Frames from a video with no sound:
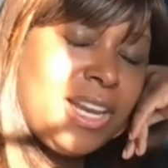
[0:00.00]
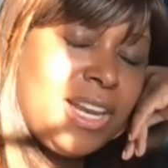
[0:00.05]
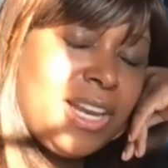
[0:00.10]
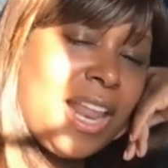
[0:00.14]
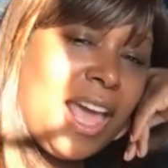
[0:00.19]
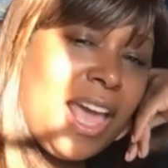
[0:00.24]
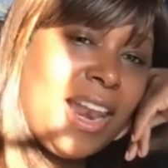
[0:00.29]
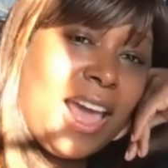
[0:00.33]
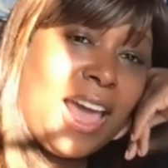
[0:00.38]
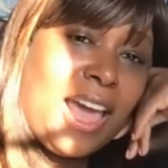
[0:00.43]
And,
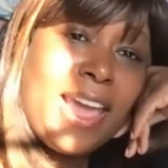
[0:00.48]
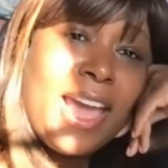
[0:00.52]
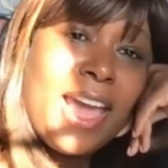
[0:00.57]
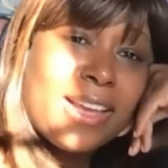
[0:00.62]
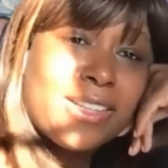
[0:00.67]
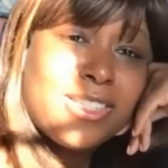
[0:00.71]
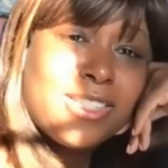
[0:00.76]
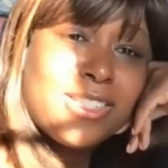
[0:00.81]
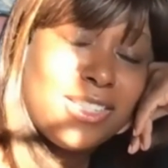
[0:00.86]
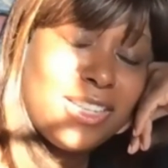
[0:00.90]
and I
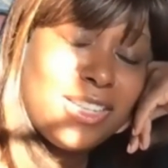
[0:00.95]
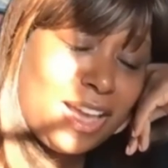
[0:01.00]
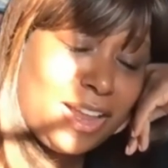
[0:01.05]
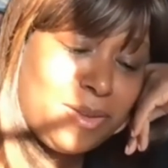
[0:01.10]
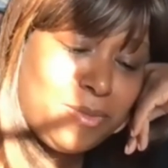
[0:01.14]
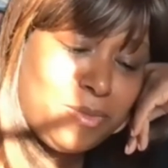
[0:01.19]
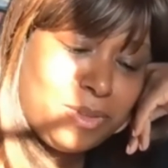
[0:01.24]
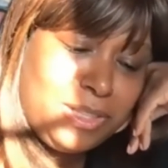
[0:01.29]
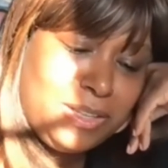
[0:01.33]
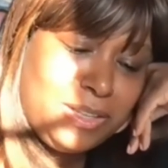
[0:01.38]
actually
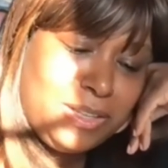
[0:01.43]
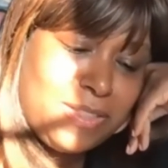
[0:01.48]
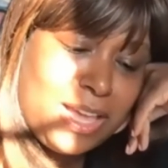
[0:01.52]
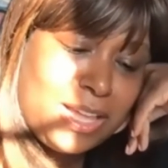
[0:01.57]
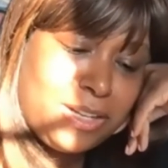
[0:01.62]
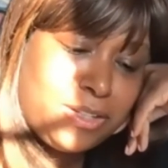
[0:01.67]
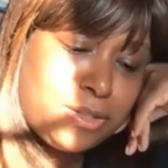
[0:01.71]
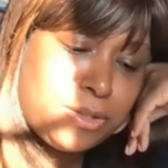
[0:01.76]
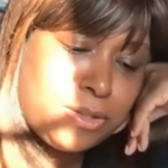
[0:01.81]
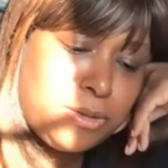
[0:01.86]
kind of believe
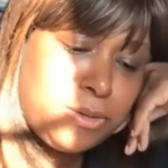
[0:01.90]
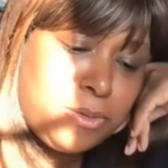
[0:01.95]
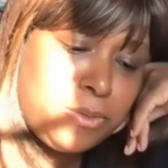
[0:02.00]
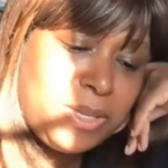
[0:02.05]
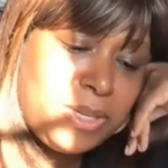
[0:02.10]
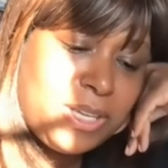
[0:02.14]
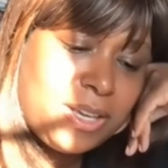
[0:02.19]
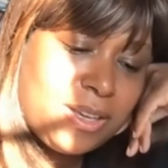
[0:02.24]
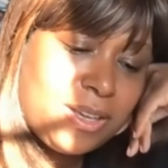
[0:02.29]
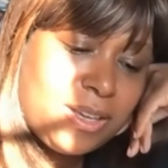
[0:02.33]
that too,
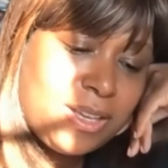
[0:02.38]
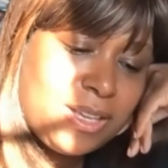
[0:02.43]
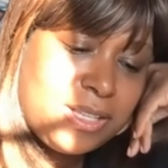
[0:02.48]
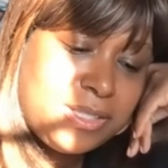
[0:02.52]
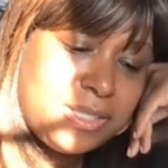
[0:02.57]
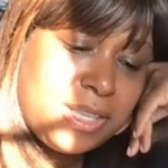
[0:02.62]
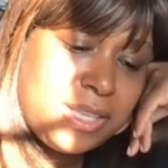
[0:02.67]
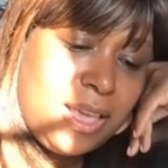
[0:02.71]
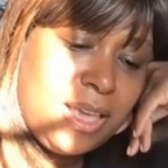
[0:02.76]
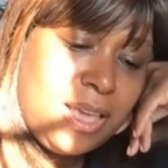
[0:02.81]

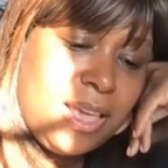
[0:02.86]
because